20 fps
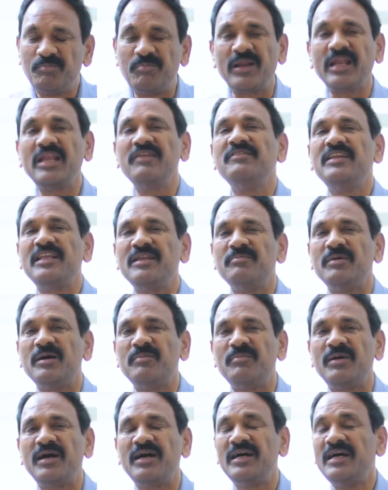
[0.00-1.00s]
brain will
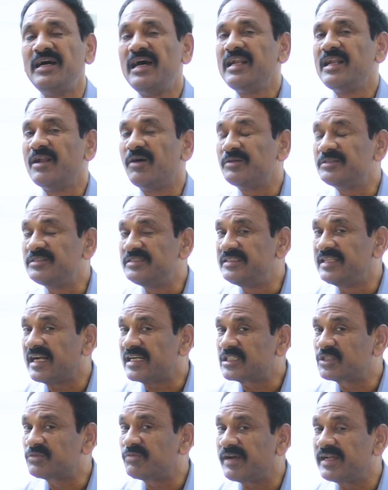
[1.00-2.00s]
remember. Now
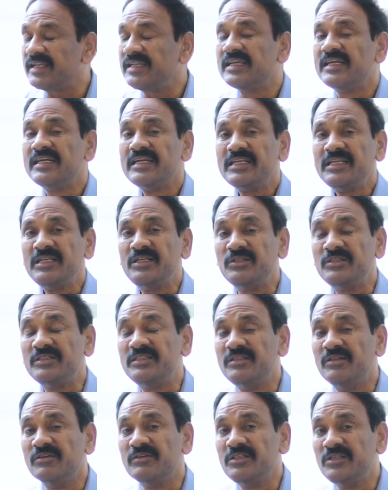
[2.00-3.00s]
that's why you
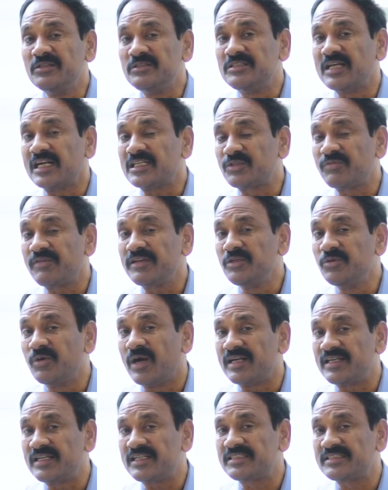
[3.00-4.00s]

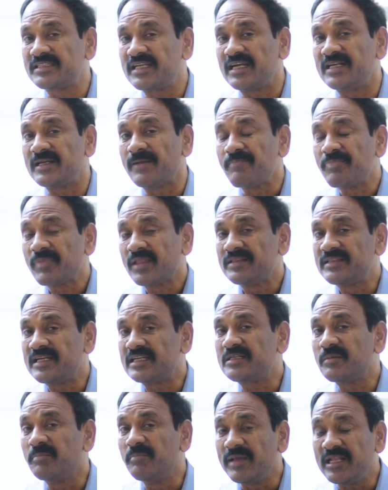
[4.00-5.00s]
understand
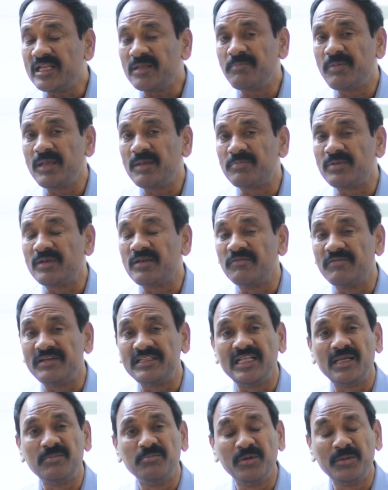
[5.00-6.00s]
that many people,
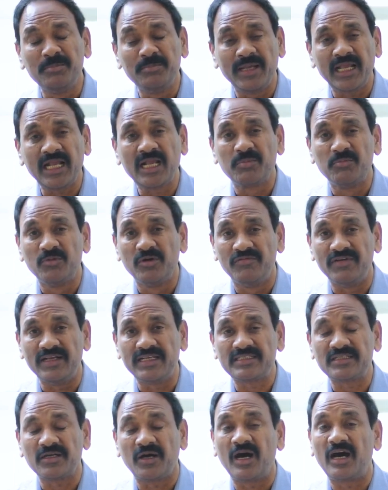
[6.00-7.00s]
when they make
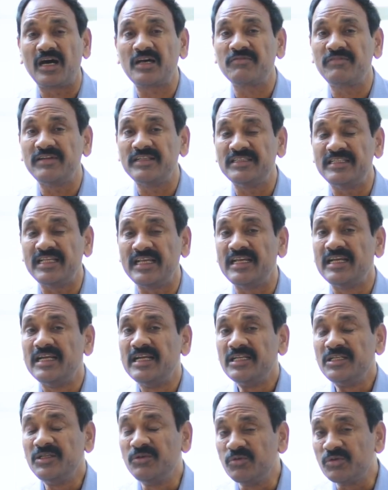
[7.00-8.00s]
movies or when they
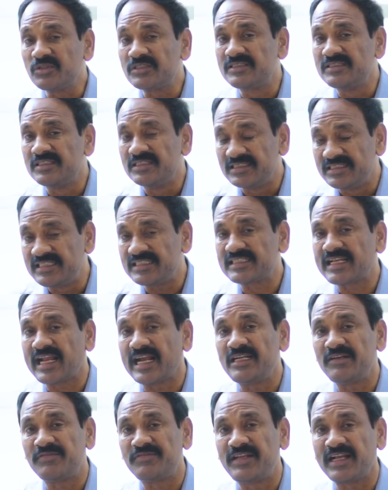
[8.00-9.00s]
use this
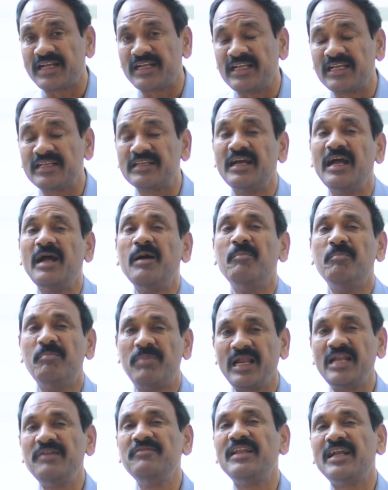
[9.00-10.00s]
kind of technique,
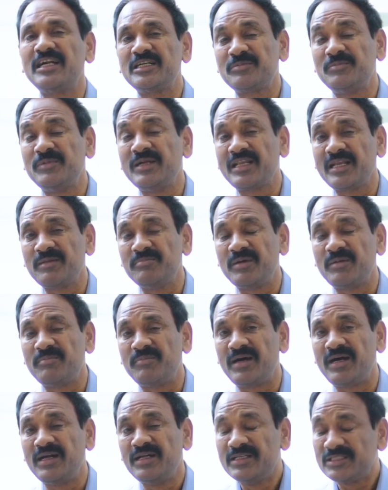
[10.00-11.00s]
brain will automatically
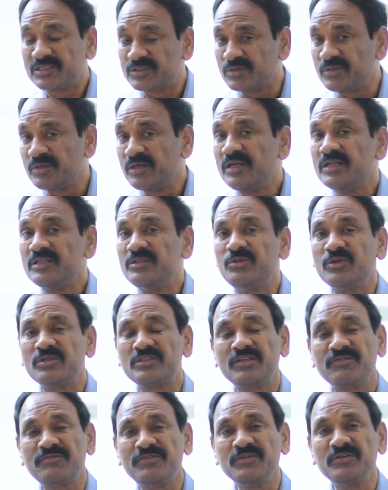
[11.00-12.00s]
remember. So
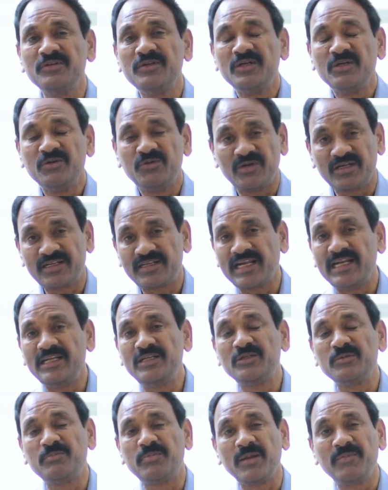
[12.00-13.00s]
those of you who are
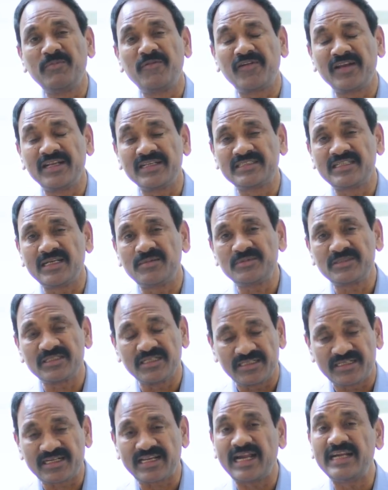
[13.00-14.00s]
trying to prepare for exams,
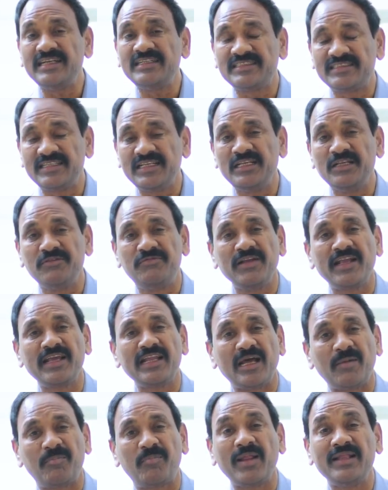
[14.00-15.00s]
try and see if you
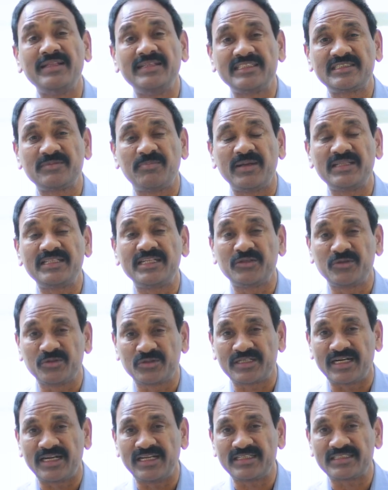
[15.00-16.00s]
can apply this method to
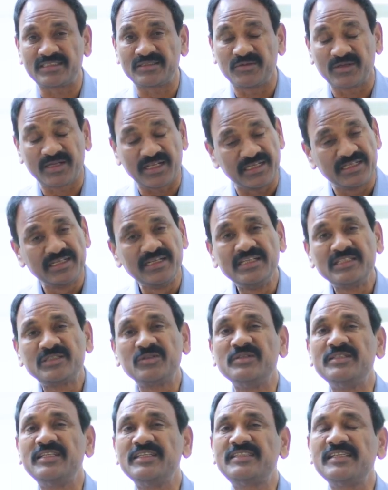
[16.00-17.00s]
studies. Okay,
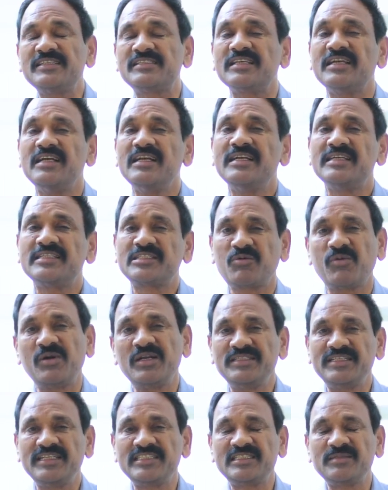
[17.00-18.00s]
so this is
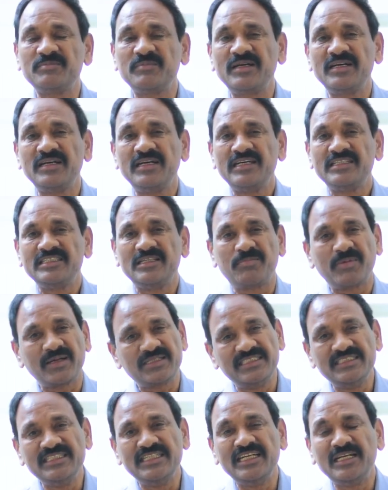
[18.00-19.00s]
Squadron Jayasimha, the
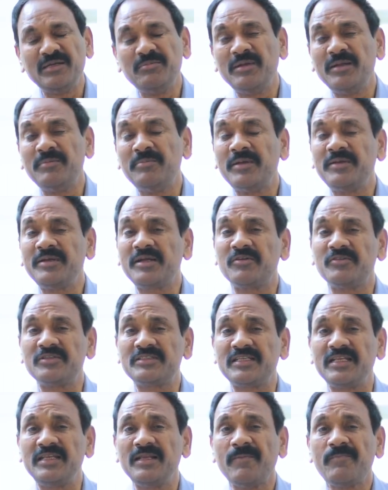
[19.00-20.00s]
President of Indian Memory
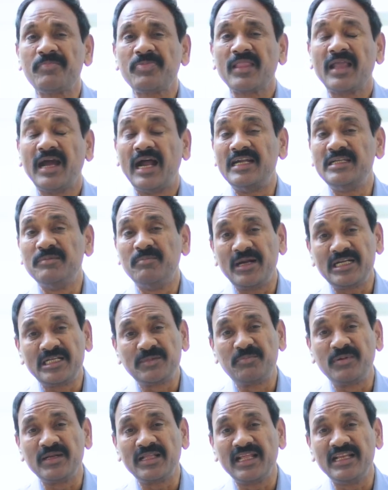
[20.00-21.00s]
Council, and
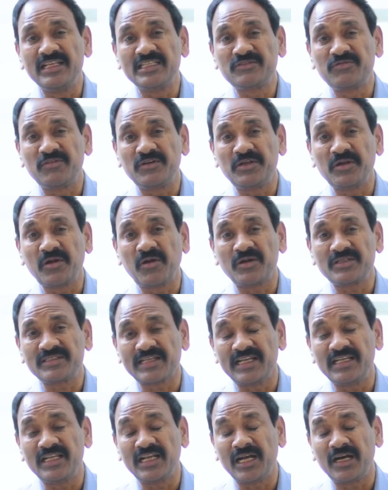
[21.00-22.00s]
multiple Guinness World Records,
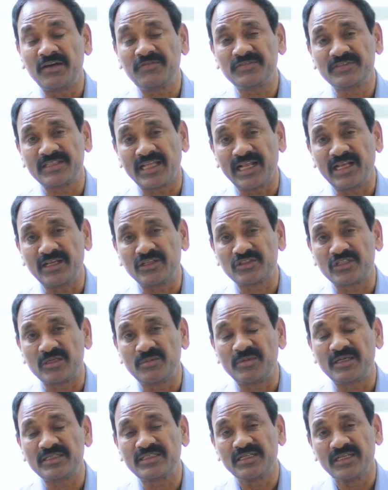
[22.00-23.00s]
signing off. Thank you so
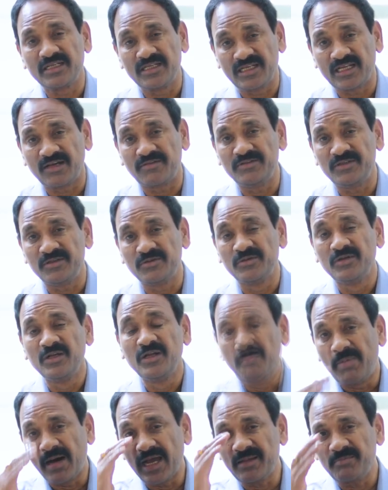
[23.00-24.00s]
much. Love you.
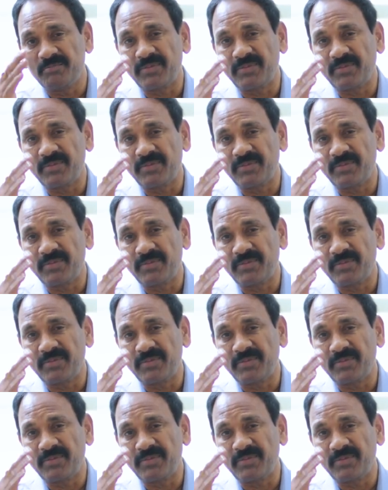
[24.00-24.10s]
Bye